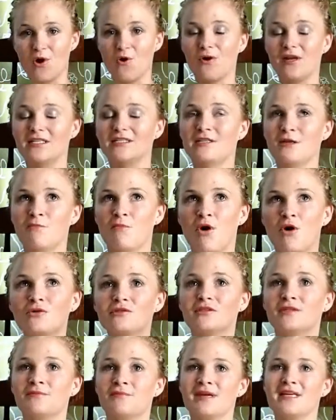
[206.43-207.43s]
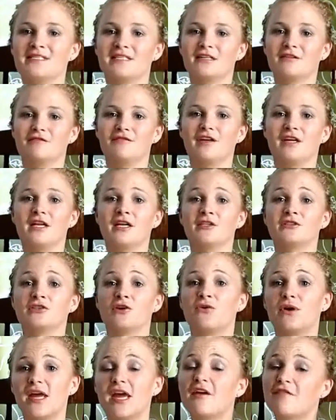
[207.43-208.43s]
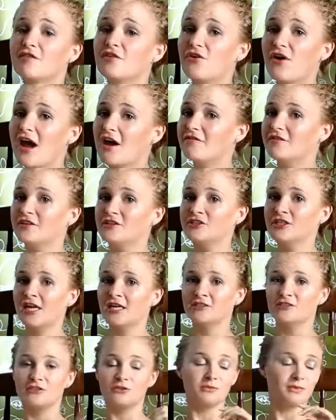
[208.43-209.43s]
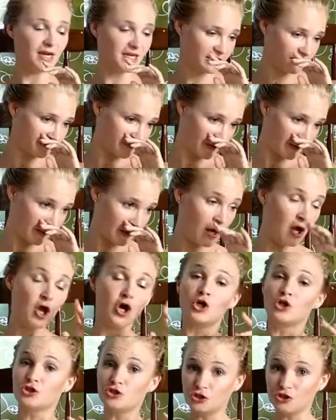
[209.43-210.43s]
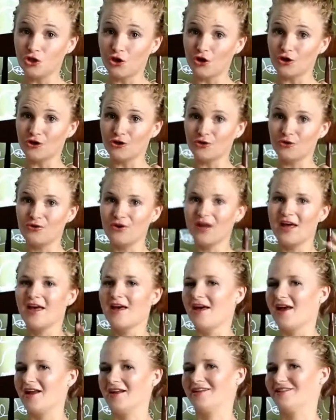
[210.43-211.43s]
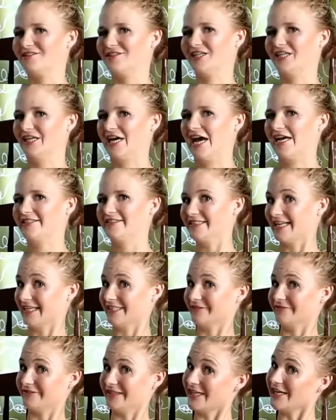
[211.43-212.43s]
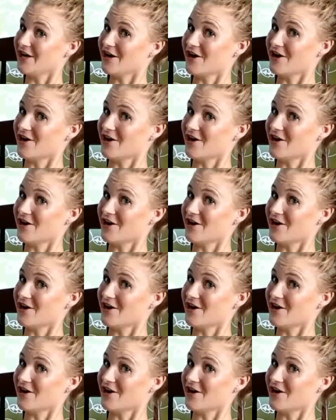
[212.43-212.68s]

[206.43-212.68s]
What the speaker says: It's the most amazing feeling. So if you have the chance to breastfeed, sure do. And I'll see you guys next video.